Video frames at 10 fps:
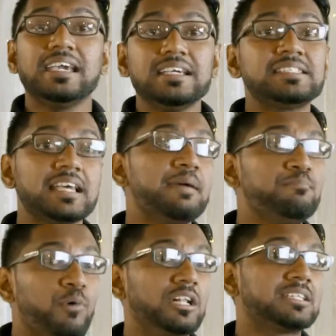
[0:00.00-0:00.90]
is a
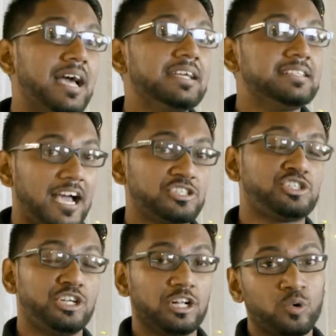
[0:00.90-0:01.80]

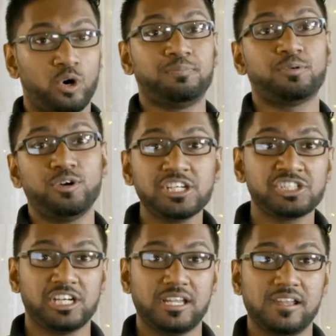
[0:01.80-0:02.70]
multinational
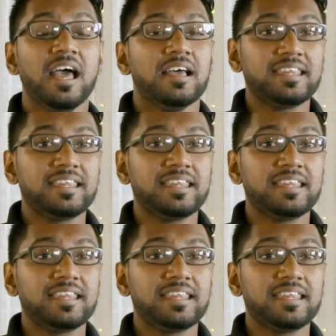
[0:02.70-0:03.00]
corporation